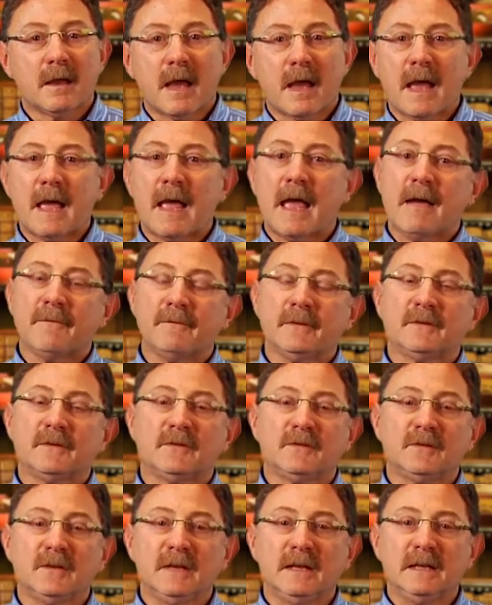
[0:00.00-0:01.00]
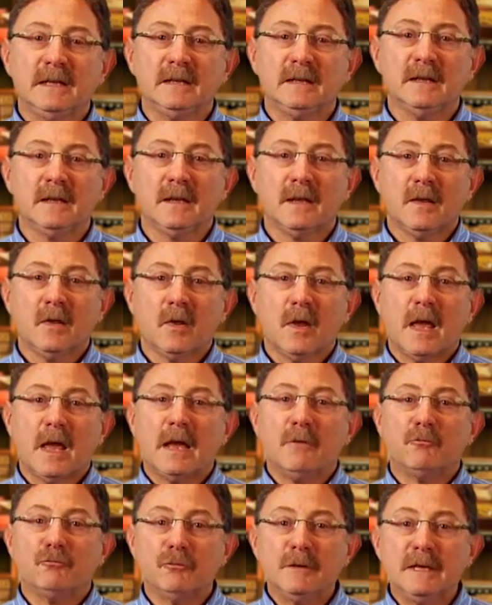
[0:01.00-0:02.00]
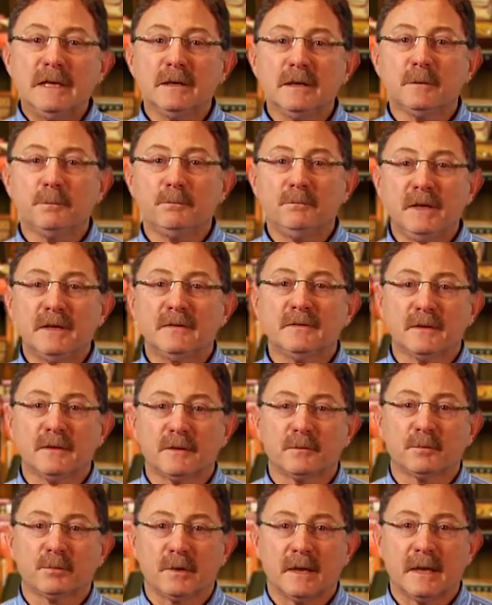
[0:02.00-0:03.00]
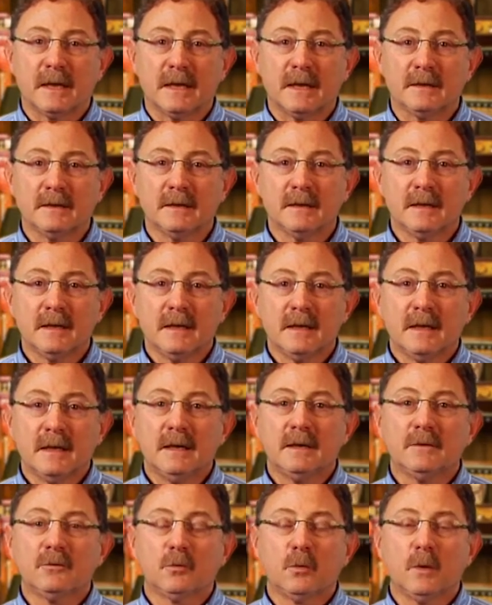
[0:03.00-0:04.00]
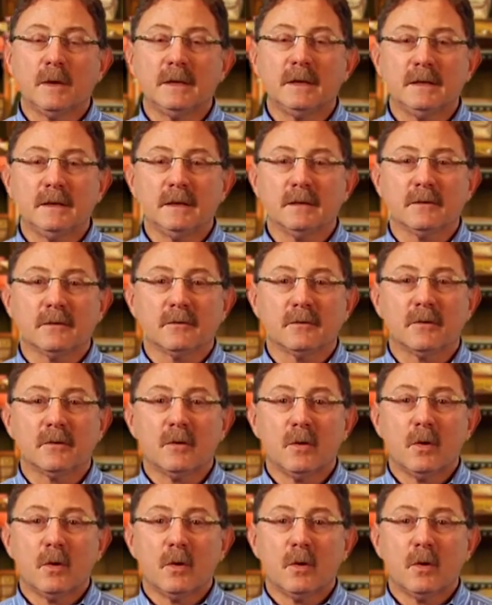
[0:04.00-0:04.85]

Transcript: I haven't seen a real business plan in 20 years.